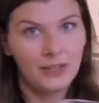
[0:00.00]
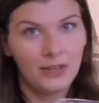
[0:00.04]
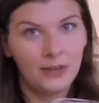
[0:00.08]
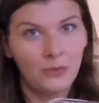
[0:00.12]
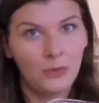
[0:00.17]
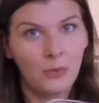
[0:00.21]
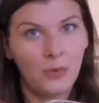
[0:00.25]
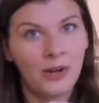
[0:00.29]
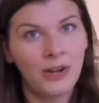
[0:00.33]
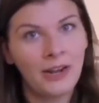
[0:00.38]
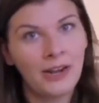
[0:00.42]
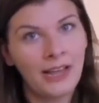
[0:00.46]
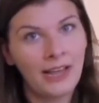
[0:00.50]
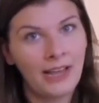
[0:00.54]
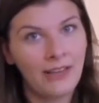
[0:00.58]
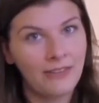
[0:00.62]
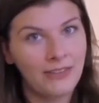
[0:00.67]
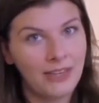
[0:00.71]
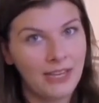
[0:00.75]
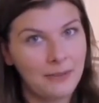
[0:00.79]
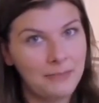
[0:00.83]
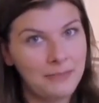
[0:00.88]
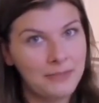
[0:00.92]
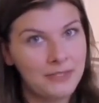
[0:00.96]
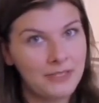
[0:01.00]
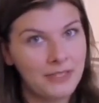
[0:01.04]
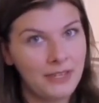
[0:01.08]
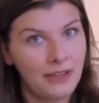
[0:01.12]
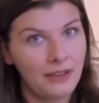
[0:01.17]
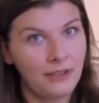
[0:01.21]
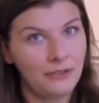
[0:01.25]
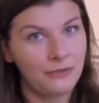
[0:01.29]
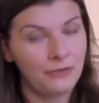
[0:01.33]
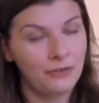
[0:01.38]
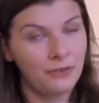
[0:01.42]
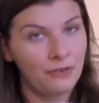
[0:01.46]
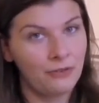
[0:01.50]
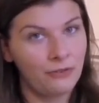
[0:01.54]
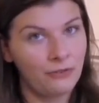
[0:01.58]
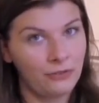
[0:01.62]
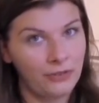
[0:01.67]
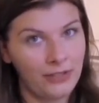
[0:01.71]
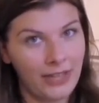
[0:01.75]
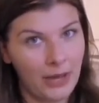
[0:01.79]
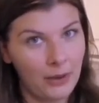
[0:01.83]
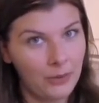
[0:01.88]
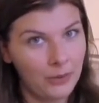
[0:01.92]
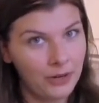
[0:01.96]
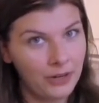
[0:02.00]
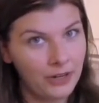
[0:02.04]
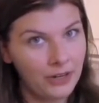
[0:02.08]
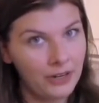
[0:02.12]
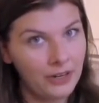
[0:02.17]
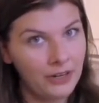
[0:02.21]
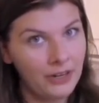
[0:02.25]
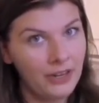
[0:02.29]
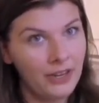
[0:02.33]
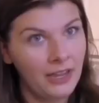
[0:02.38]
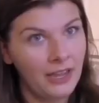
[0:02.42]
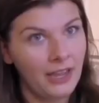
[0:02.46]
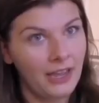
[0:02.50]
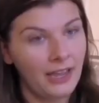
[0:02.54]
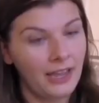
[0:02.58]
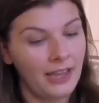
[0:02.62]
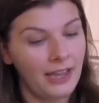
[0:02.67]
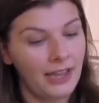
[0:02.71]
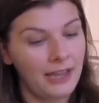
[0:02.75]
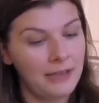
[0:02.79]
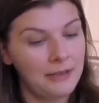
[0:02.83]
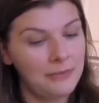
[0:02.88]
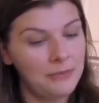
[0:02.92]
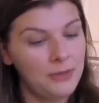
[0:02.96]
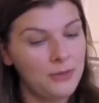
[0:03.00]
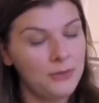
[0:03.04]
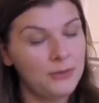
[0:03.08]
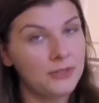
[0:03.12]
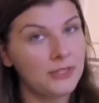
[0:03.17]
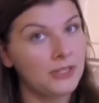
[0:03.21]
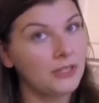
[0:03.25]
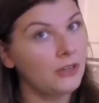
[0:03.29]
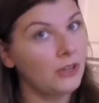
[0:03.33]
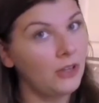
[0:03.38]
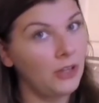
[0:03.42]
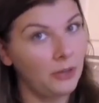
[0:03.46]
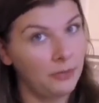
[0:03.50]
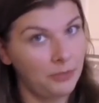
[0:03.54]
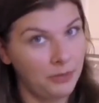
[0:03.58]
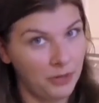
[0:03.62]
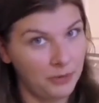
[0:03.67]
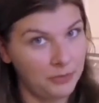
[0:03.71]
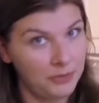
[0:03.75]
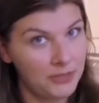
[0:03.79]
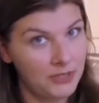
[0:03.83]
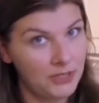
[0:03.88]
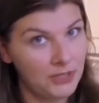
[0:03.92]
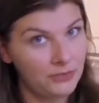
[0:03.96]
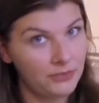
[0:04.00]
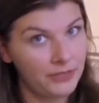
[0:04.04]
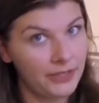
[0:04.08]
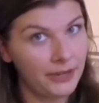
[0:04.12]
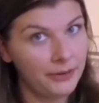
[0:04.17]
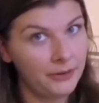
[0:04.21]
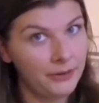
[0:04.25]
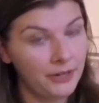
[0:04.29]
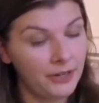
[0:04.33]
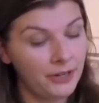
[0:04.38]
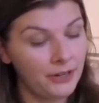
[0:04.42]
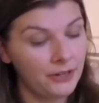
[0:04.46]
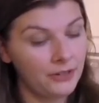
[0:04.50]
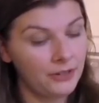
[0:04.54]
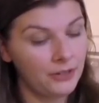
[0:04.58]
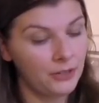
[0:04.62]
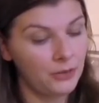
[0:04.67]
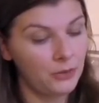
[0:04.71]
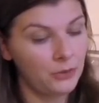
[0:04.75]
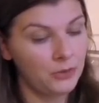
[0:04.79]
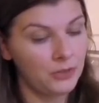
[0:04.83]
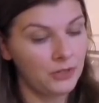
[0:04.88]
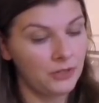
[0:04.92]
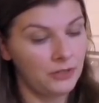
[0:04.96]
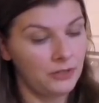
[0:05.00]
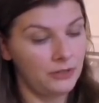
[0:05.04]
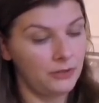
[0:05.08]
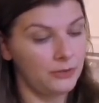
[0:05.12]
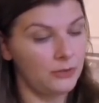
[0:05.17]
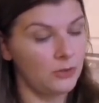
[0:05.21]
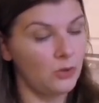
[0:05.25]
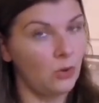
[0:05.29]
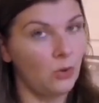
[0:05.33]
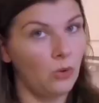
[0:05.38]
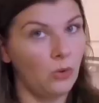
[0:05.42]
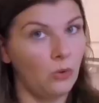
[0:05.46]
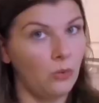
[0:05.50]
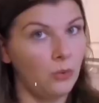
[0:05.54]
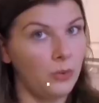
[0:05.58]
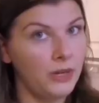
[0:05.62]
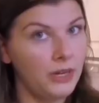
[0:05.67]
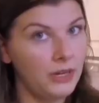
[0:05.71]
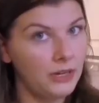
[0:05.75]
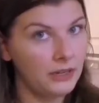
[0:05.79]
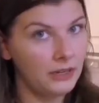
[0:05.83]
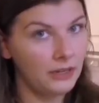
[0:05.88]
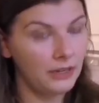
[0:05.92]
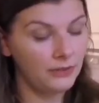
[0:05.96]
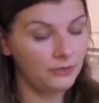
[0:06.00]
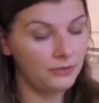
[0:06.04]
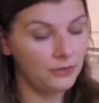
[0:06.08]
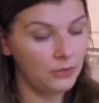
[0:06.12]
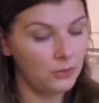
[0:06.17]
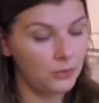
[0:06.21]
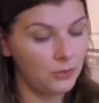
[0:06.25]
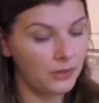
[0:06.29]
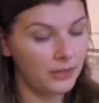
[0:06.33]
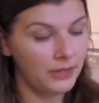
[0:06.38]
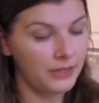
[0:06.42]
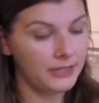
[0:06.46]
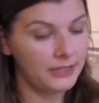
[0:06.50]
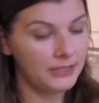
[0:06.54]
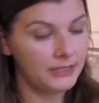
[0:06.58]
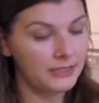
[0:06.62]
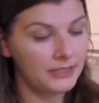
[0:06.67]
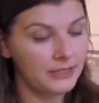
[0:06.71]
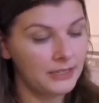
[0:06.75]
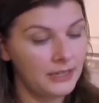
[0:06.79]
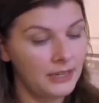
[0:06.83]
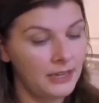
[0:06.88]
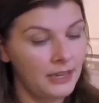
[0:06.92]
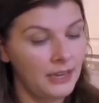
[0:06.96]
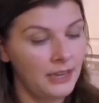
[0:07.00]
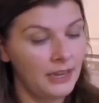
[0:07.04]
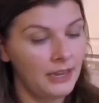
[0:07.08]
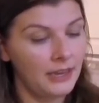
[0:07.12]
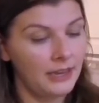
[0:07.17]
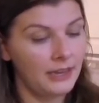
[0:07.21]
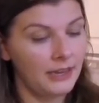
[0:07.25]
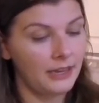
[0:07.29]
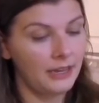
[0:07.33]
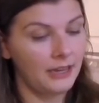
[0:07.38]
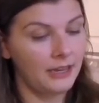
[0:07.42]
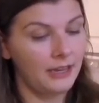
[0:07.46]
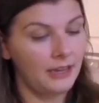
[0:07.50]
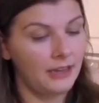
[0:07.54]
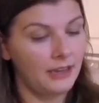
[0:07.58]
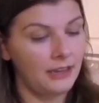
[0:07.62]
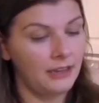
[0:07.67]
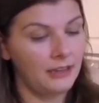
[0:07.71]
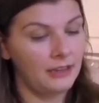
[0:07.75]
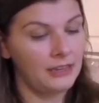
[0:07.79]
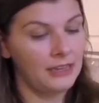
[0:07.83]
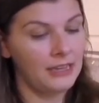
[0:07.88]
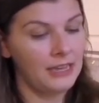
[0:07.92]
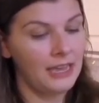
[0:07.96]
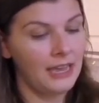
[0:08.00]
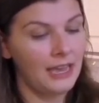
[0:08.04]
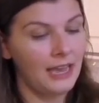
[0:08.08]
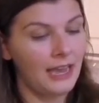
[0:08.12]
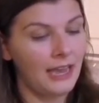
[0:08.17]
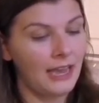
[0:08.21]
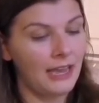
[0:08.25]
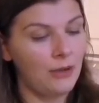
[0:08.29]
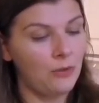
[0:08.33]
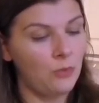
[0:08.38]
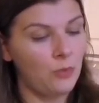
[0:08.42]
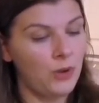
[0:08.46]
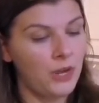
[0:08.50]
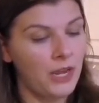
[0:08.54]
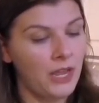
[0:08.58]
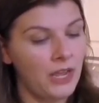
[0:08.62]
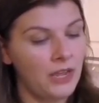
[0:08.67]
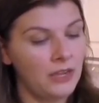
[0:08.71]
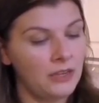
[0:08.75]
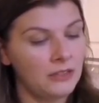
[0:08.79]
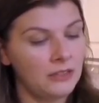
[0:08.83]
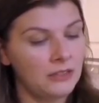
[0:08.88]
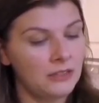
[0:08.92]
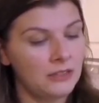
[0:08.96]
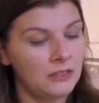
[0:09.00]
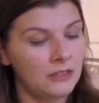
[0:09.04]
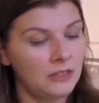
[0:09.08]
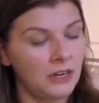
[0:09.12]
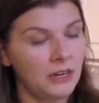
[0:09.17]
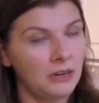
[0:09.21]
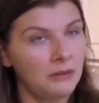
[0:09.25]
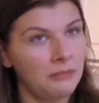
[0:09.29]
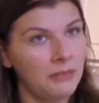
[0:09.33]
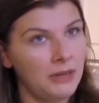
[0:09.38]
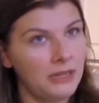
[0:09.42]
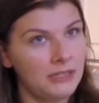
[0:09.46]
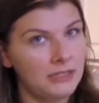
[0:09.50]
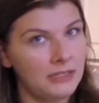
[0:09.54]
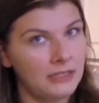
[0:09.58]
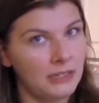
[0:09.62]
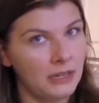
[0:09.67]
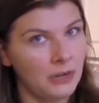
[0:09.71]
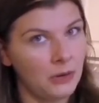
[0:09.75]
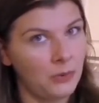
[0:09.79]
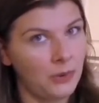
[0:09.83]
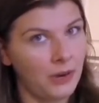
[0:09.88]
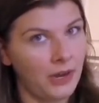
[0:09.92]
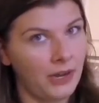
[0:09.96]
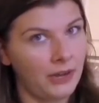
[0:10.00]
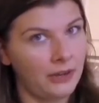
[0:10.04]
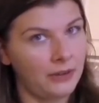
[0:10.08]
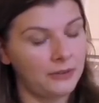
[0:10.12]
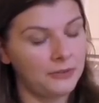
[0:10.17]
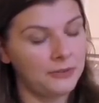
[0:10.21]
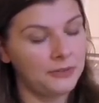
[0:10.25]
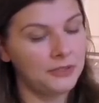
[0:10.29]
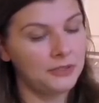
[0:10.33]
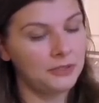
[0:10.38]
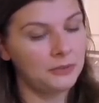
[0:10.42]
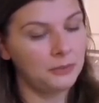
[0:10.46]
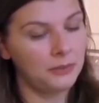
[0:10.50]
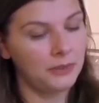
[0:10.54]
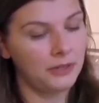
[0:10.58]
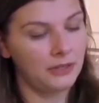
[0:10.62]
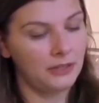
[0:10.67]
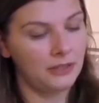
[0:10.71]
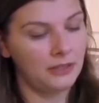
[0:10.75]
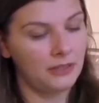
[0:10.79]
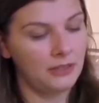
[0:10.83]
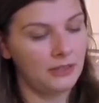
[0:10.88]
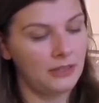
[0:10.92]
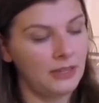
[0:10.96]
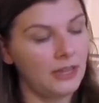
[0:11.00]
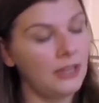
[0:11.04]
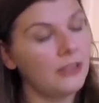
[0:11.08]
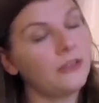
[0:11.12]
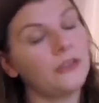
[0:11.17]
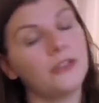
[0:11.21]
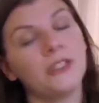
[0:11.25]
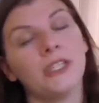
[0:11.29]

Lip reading: 1.5 cups of flour. I am using all-purpose flour. You can use whole wheat if you want. I wouldn't start messing around with the other